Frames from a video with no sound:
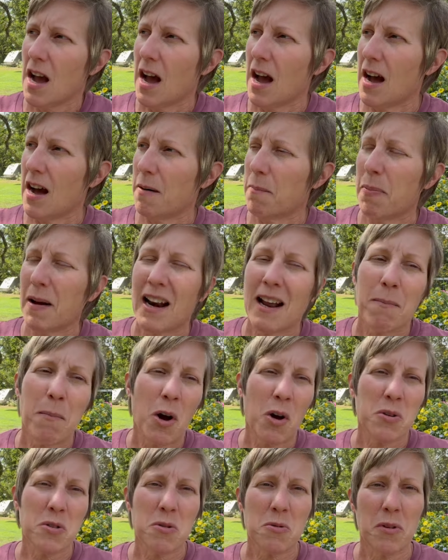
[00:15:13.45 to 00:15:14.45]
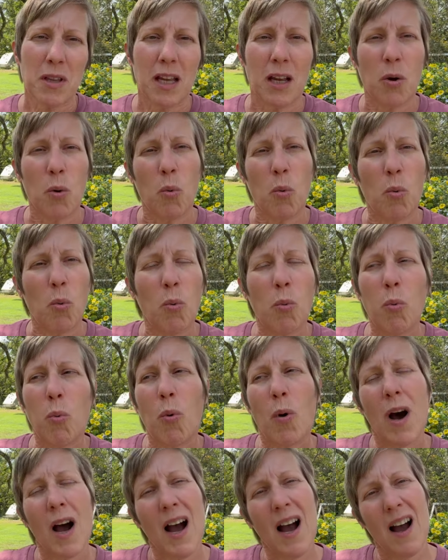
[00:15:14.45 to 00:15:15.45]
But I'm also like,
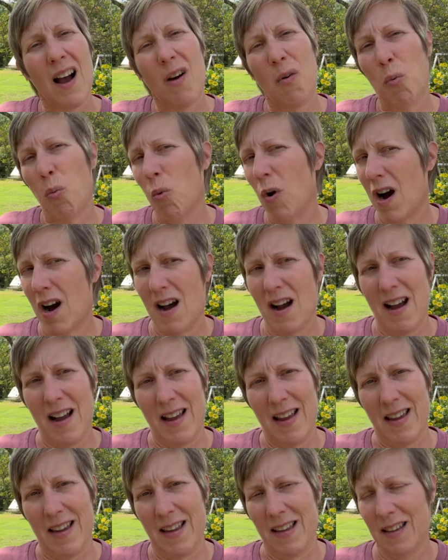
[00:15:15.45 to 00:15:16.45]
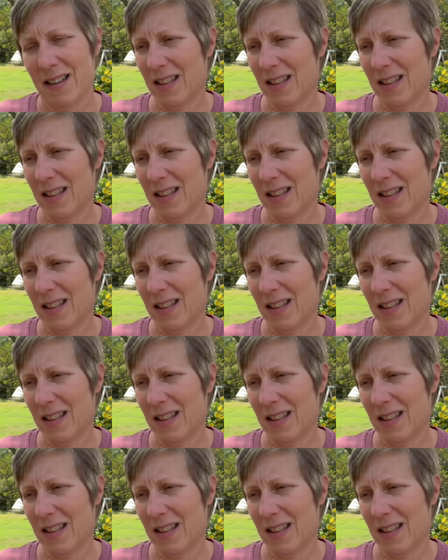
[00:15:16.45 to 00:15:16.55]
why?